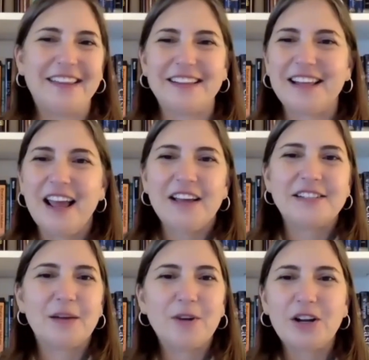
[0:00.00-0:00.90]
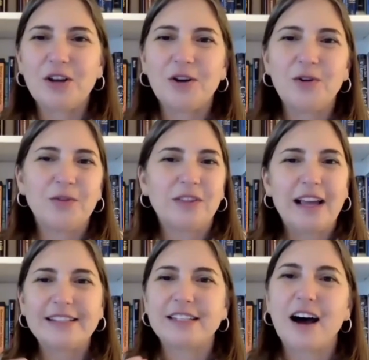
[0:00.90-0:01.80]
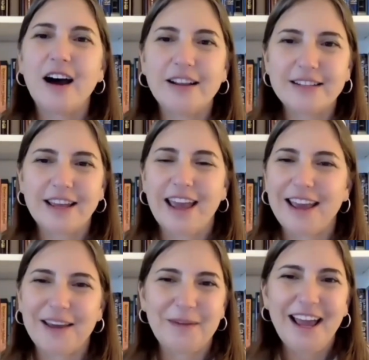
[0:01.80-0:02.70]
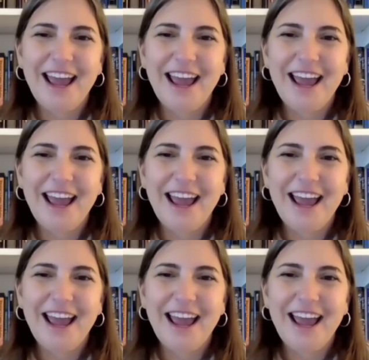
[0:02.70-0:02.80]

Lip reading: that someone who likes to hunt game.